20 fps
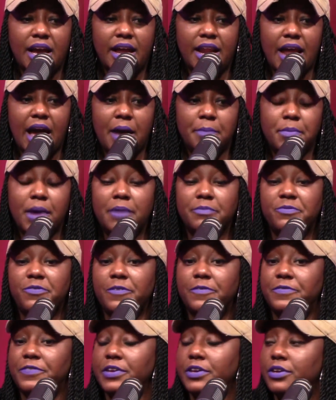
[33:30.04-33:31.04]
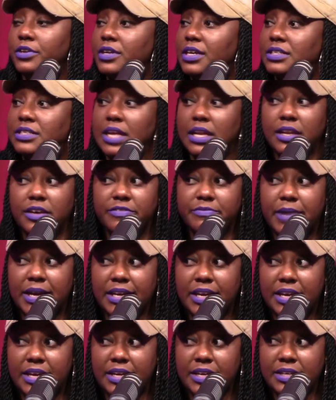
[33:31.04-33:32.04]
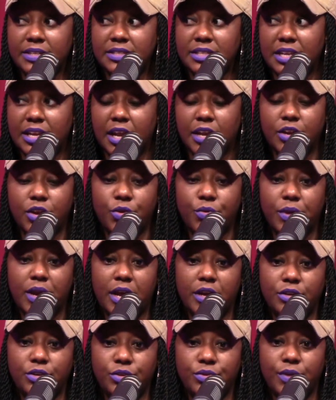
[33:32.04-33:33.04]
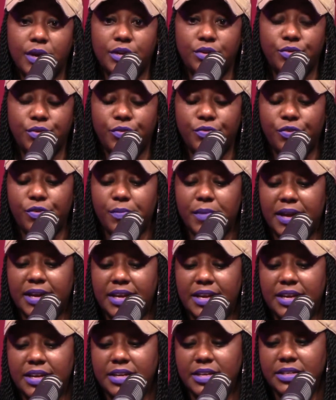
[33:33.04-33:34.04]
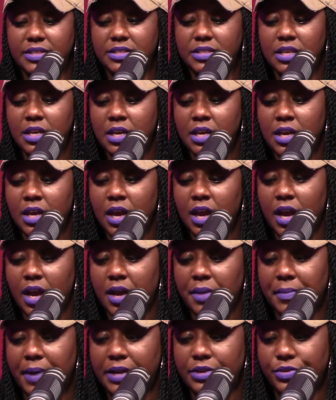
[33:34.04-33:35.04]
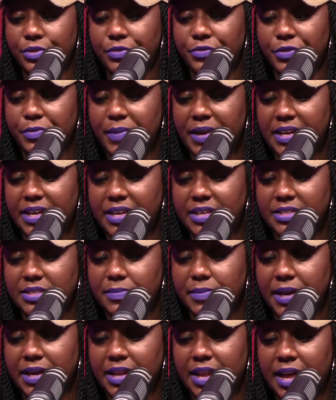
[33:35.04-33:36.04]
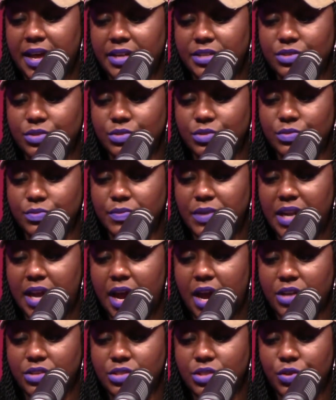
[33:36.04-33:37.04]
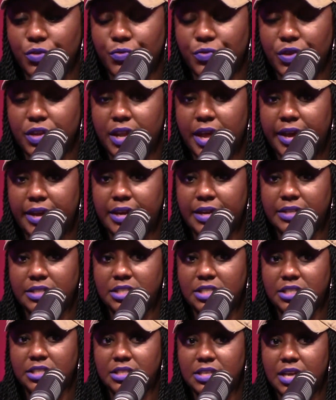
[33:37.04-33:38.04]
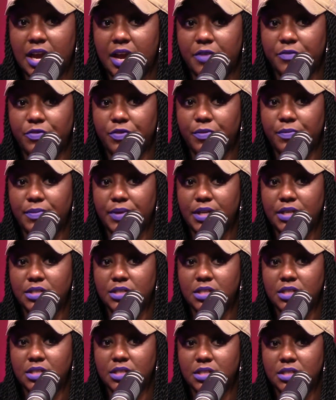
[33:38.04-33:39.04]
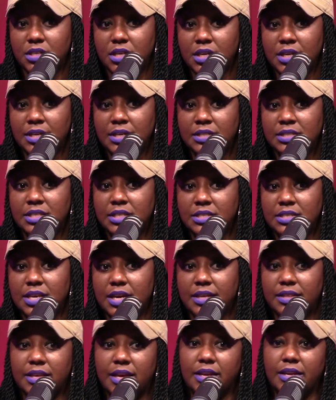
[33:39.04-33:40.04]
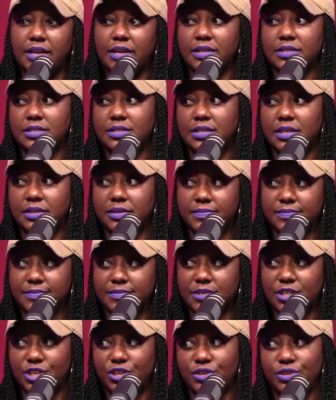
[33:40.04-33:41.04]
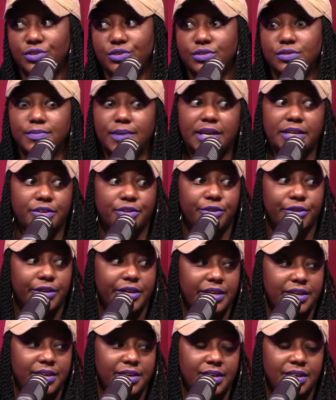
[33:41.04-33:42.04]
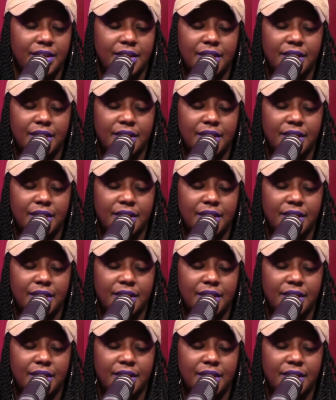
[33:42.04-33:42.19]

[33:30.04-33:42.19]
I'm fulfilled because I love my kids and I know what I do it for my kids. I do it for my kids in my classroom, but I also feel like it's just time for me to take that next step, to use my degree.